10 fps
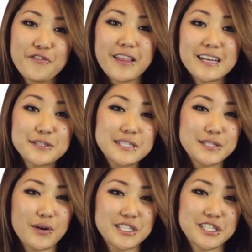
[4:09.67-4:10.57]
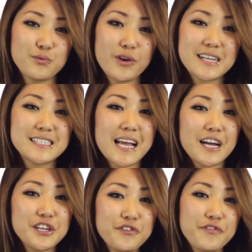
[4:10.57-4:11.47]
For last week's question, we asked,
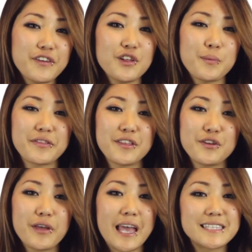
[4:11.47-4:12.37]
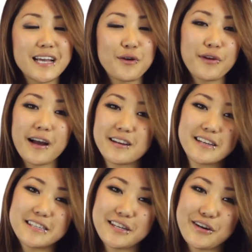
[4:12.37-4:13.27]
how do you feel about the new K-Town
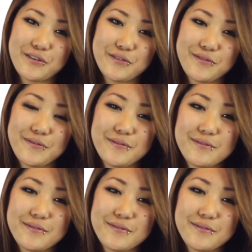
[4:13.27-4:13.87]
reality show?